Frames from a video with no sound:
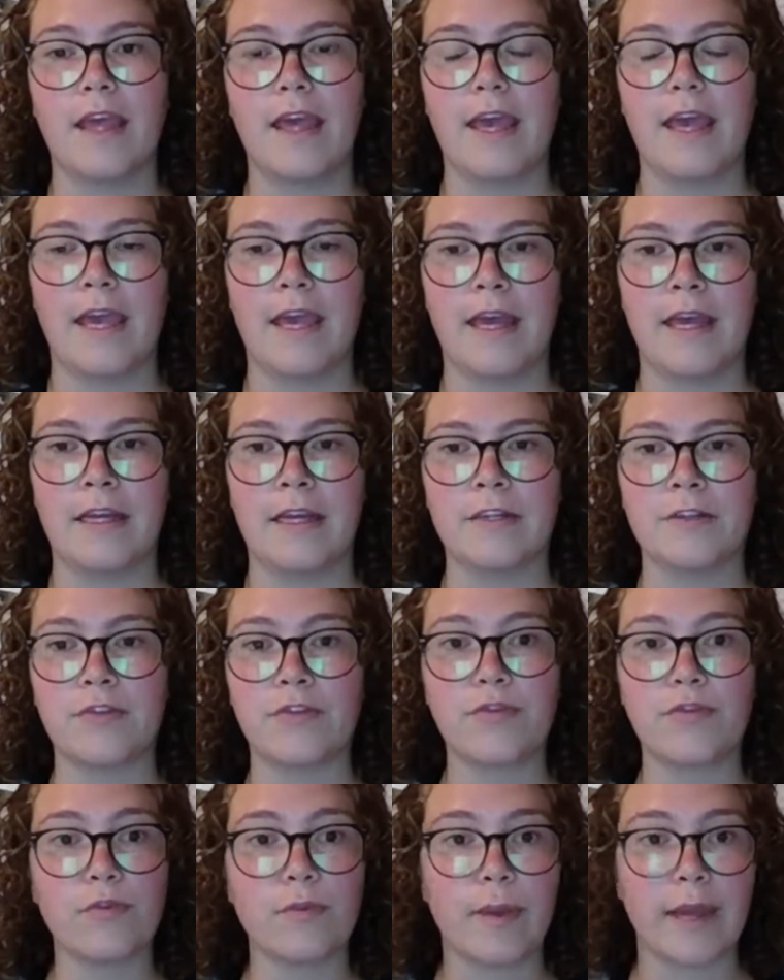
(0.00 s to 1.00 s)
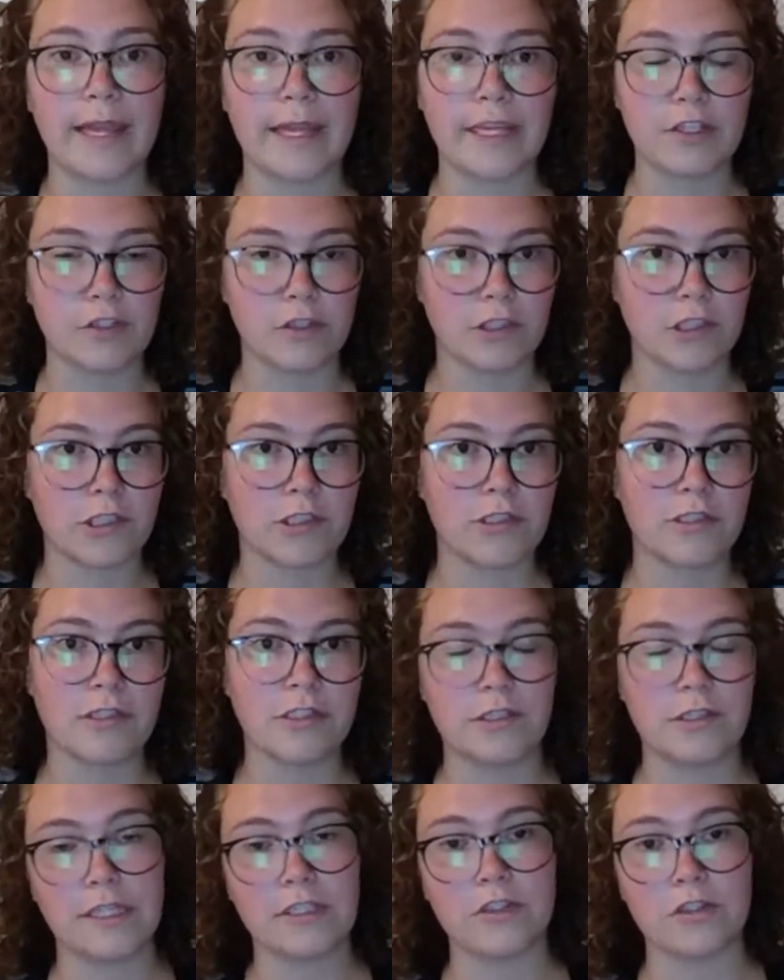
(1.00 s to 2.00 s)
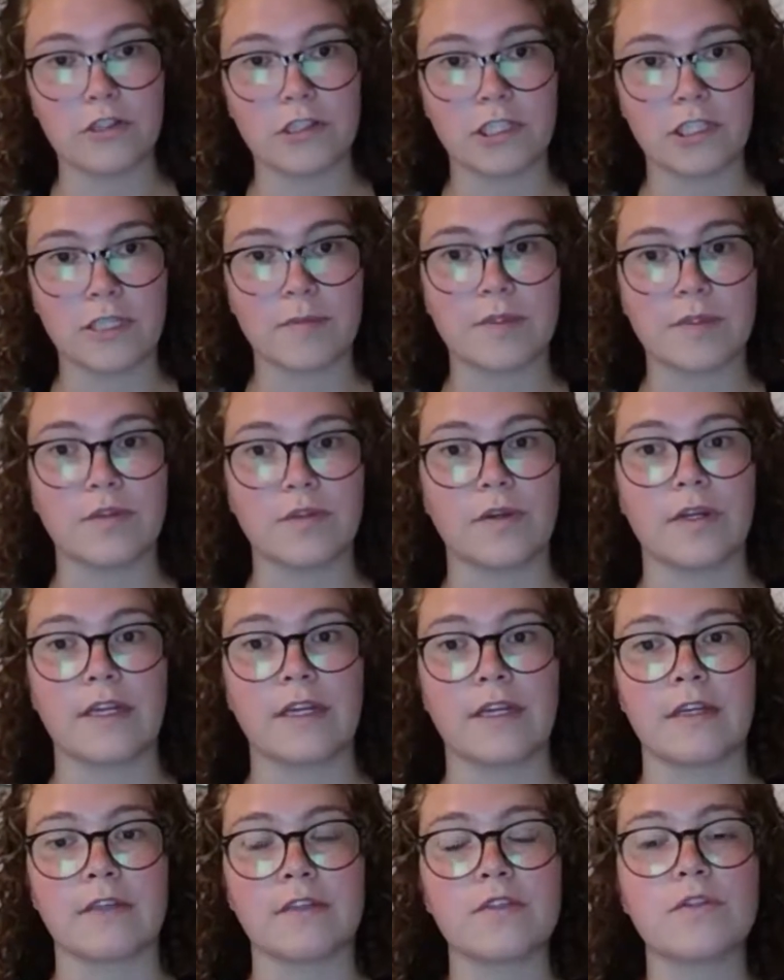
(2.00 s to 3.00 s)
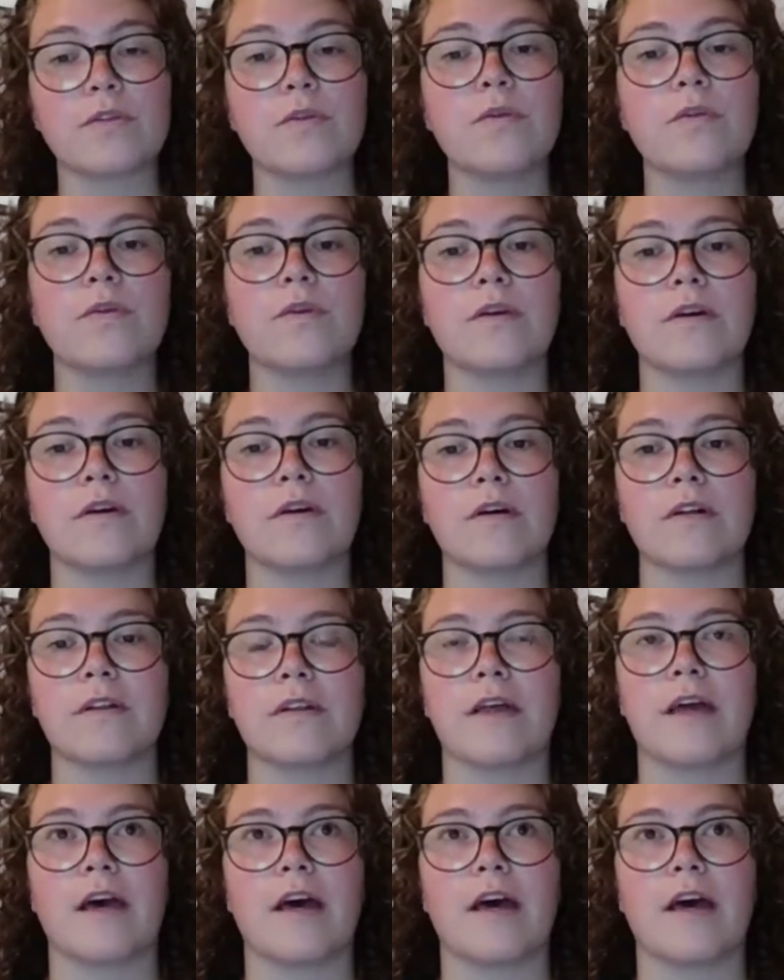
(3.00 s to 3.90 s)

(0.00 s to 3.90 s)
And through my internships during school,